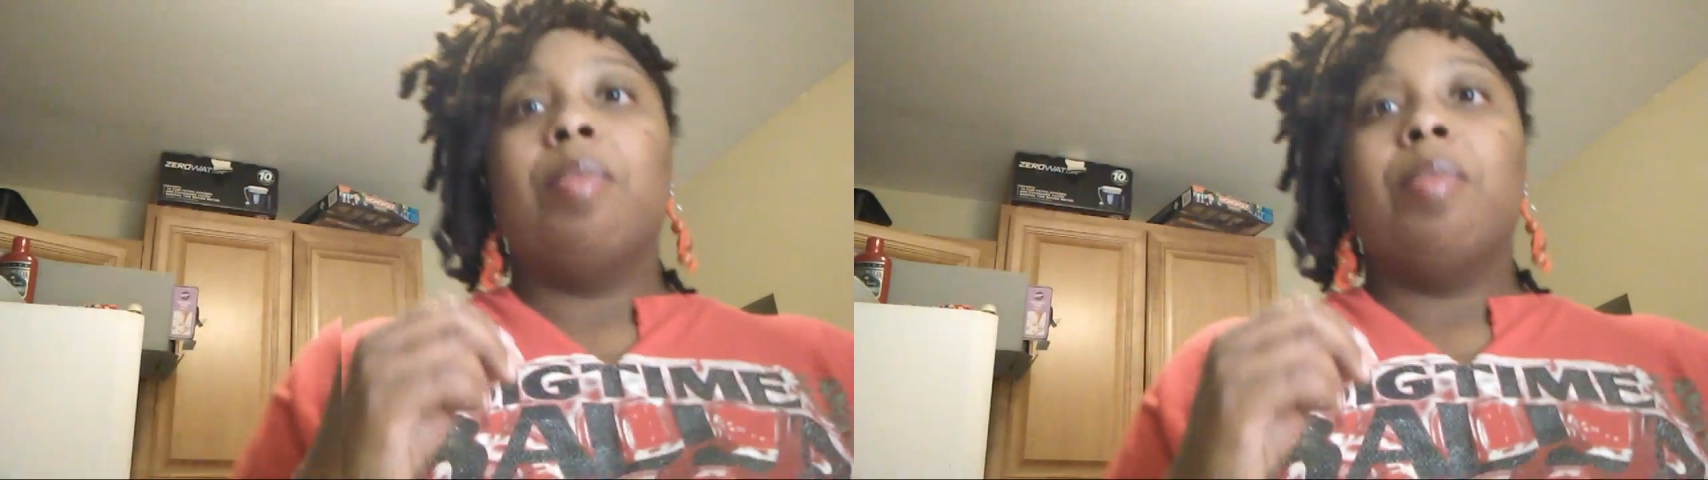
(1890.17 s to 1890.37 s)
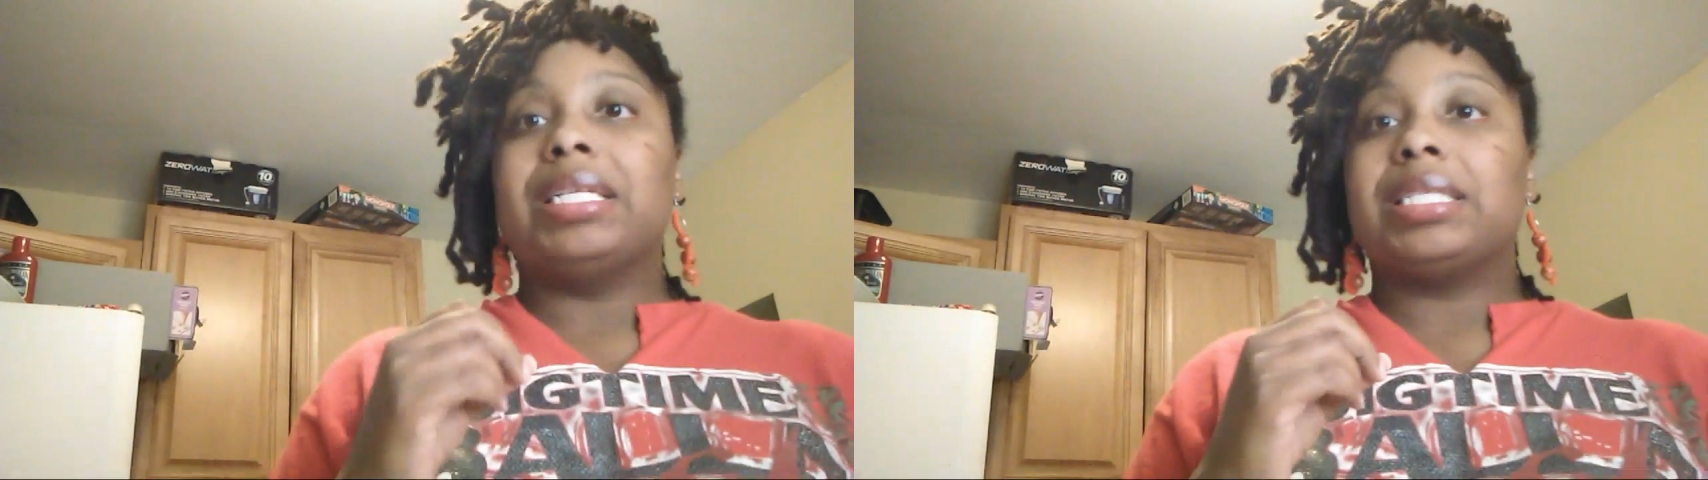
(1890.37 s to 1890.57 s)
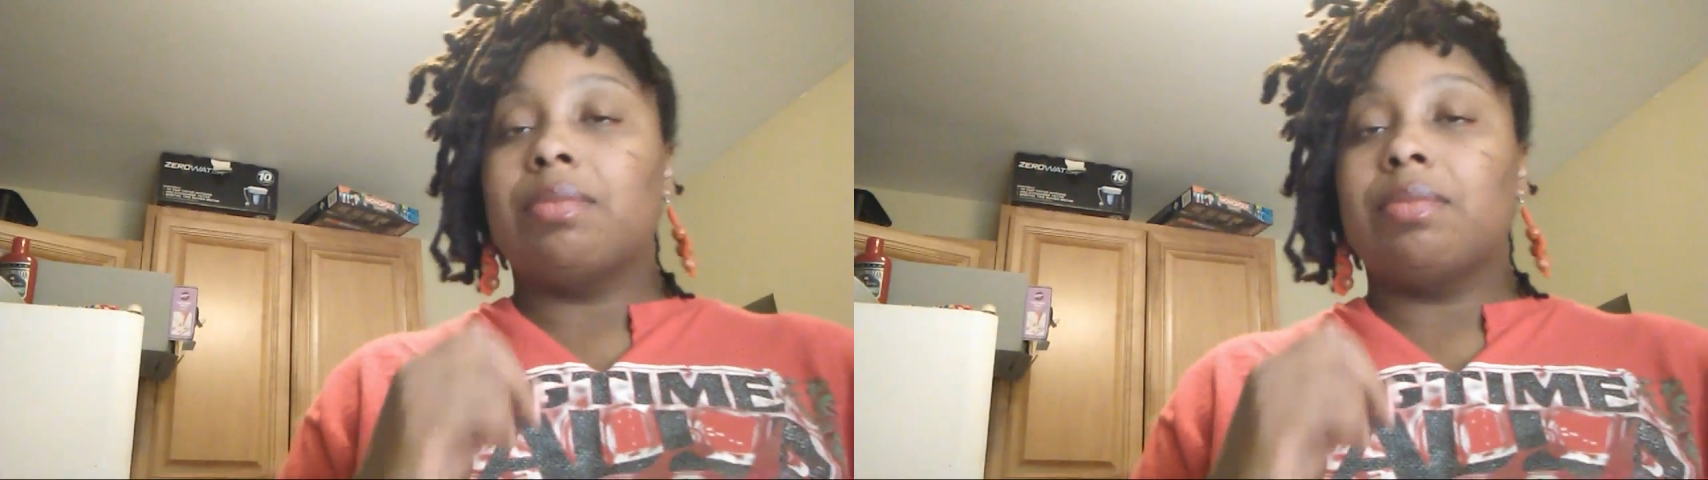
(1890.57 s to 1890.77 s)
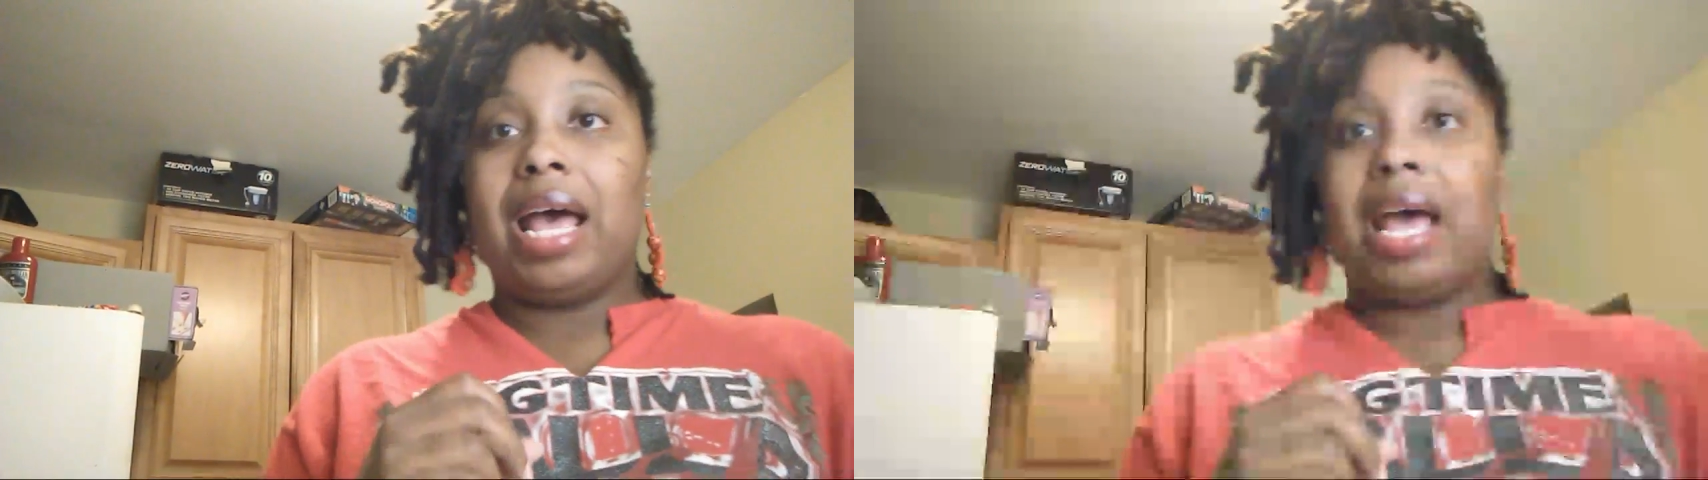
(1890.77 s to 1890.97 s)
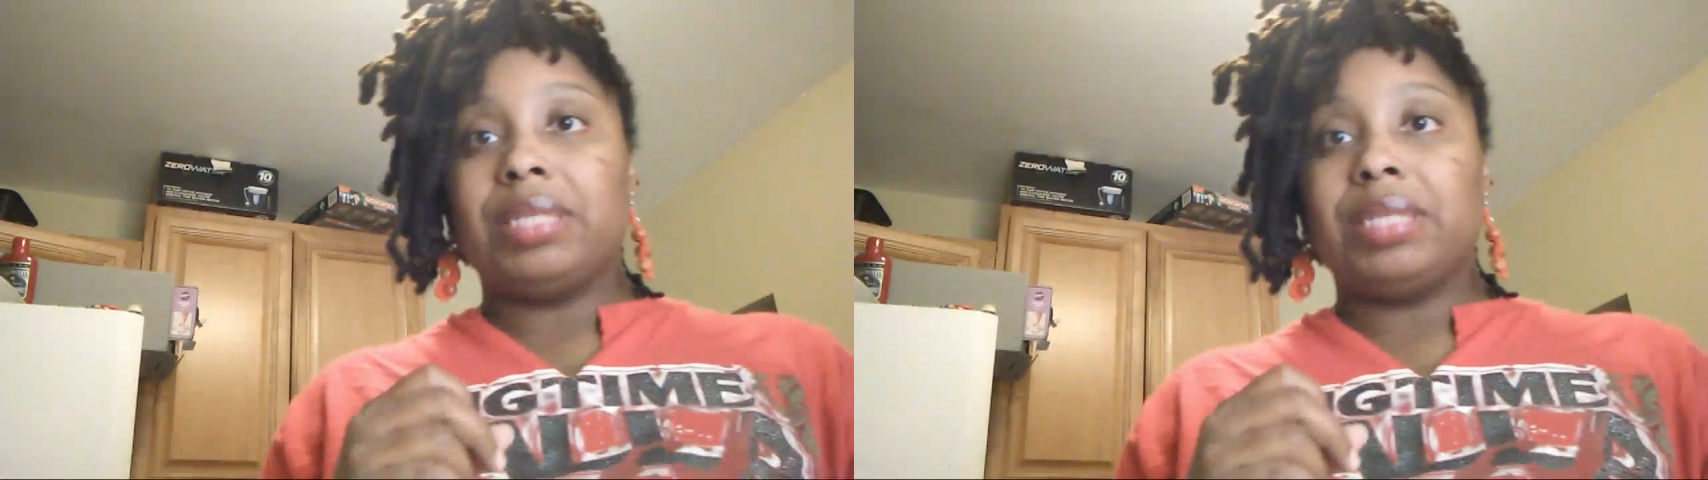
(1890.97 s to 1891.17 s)
But
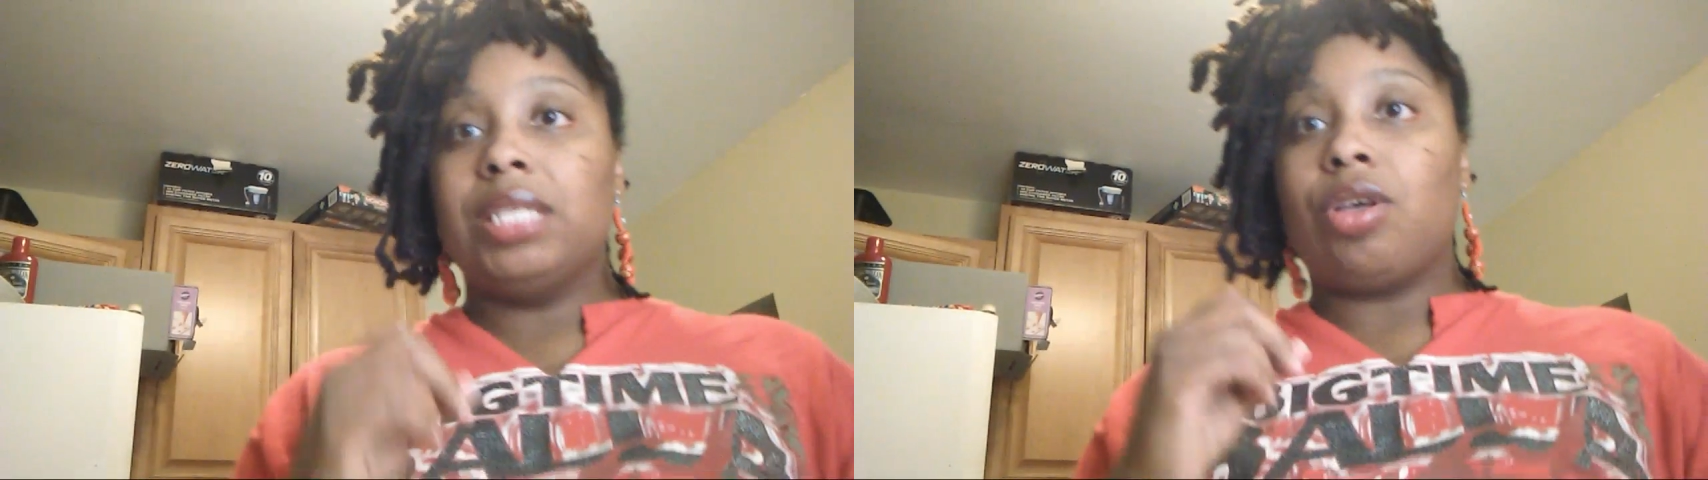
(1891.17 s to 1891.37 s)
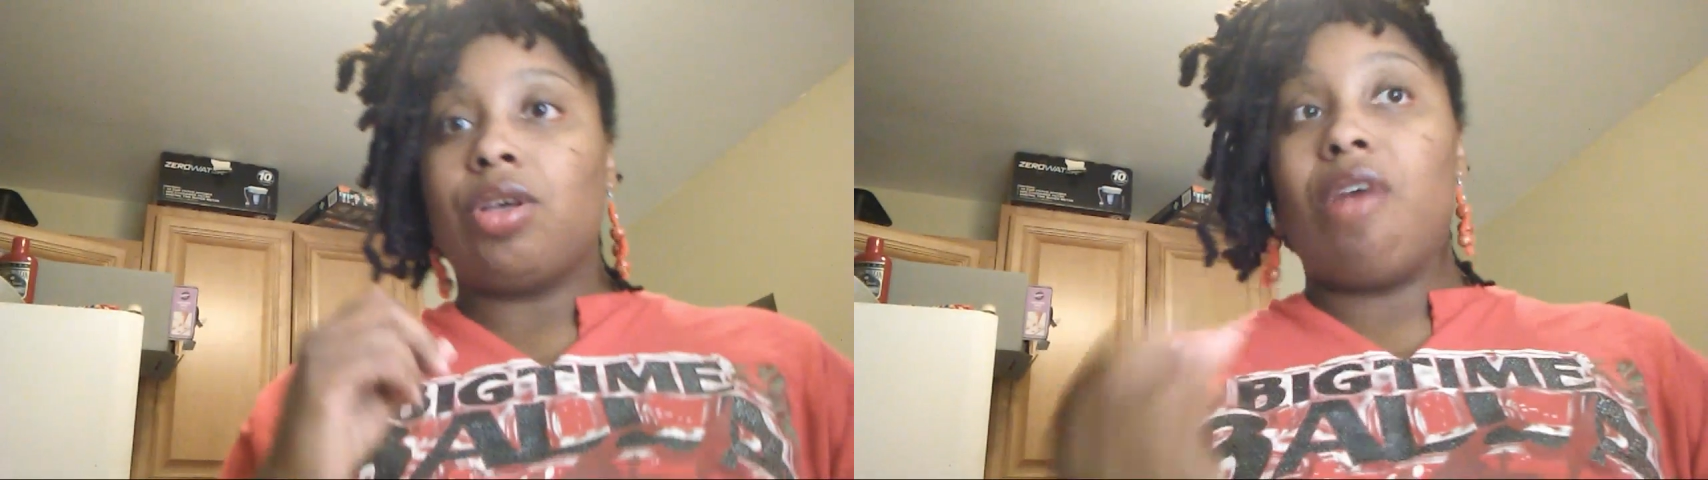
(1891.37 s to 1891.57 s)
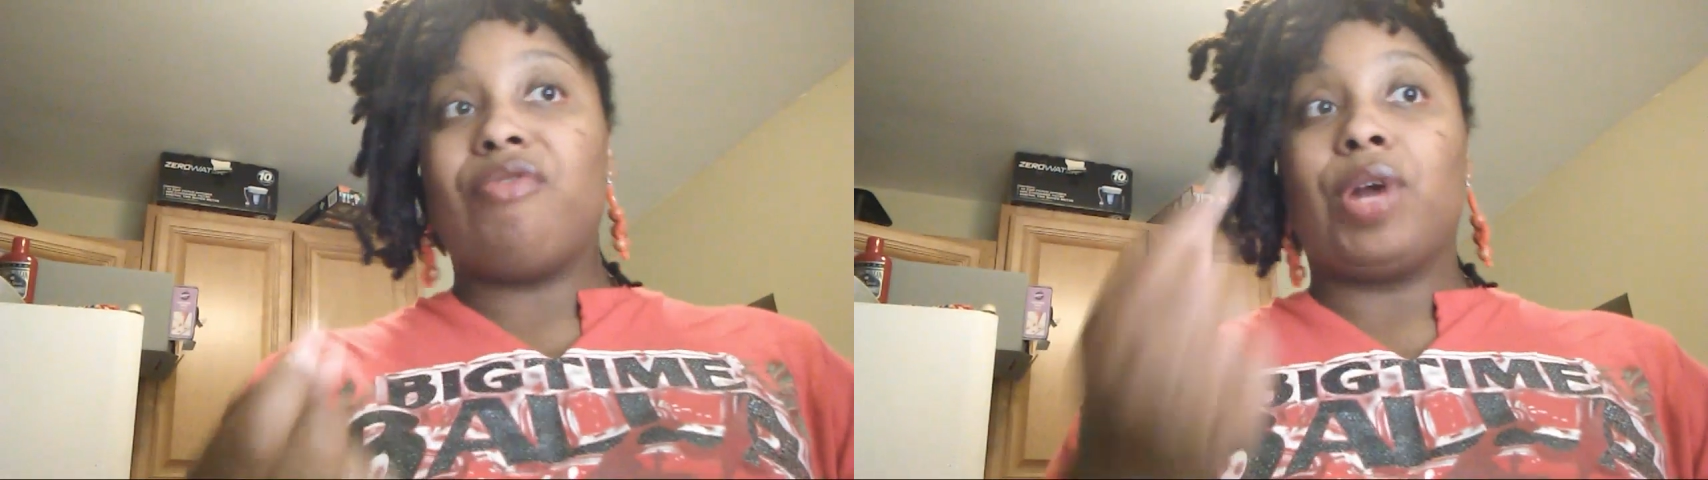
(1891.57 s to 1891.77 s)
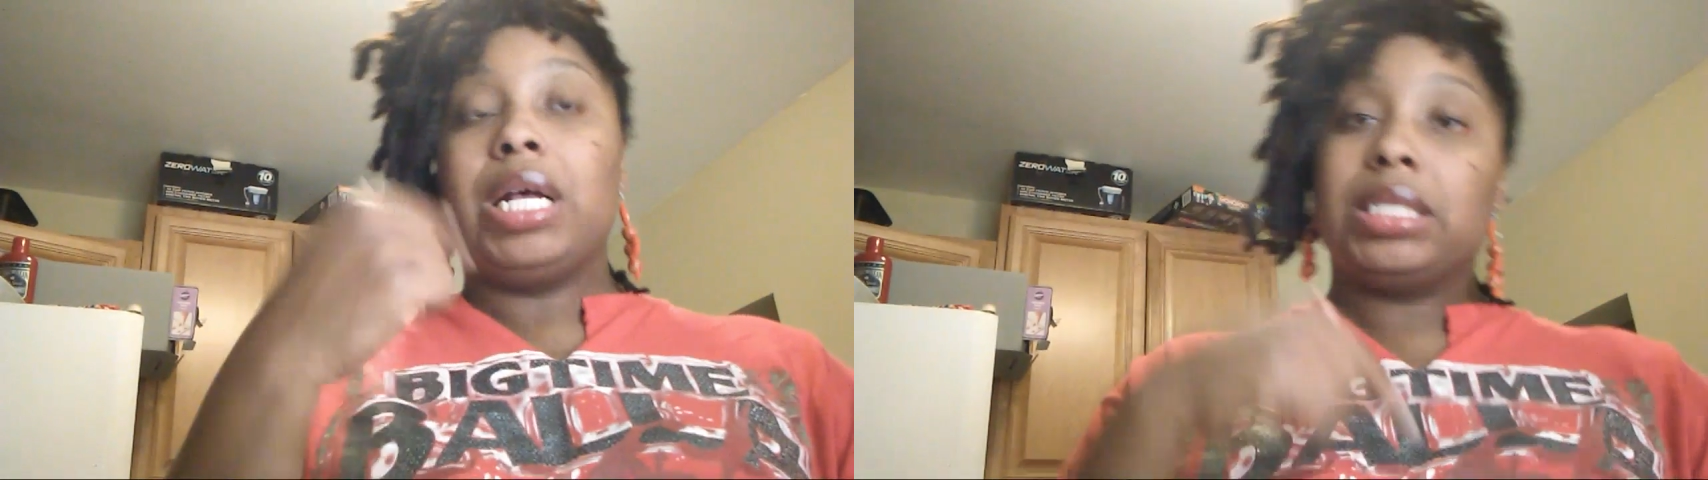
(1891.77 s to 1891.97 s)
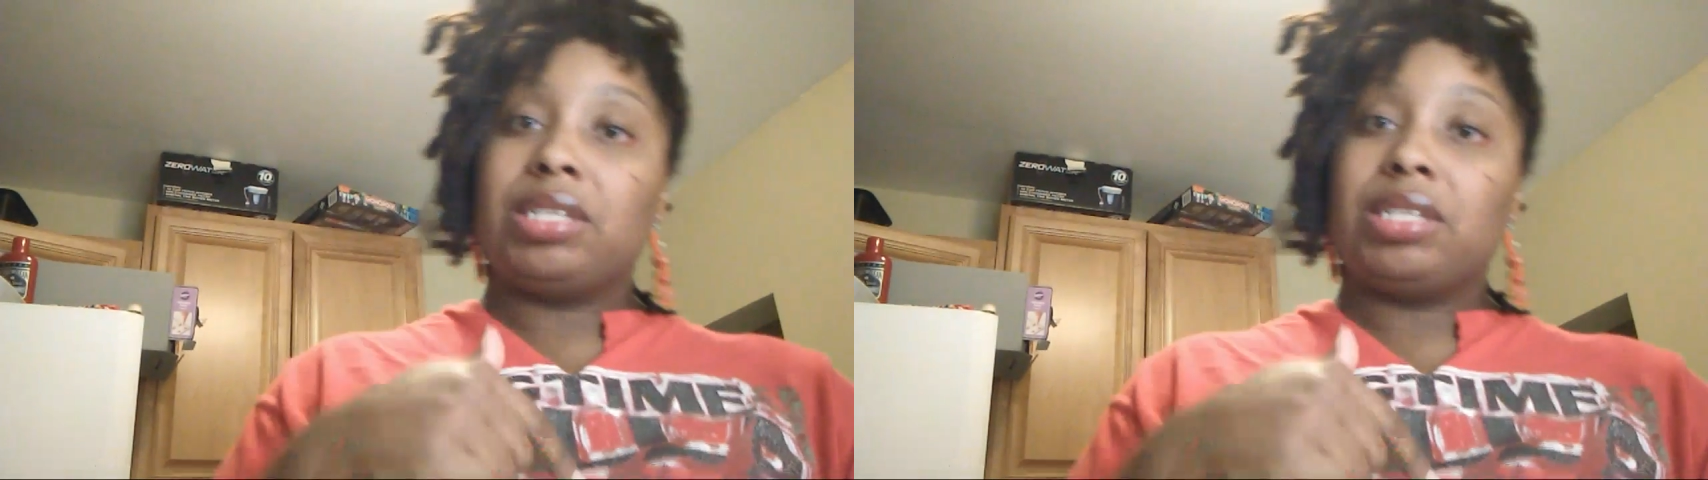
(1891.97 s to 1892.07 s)
sometimes it's hard for us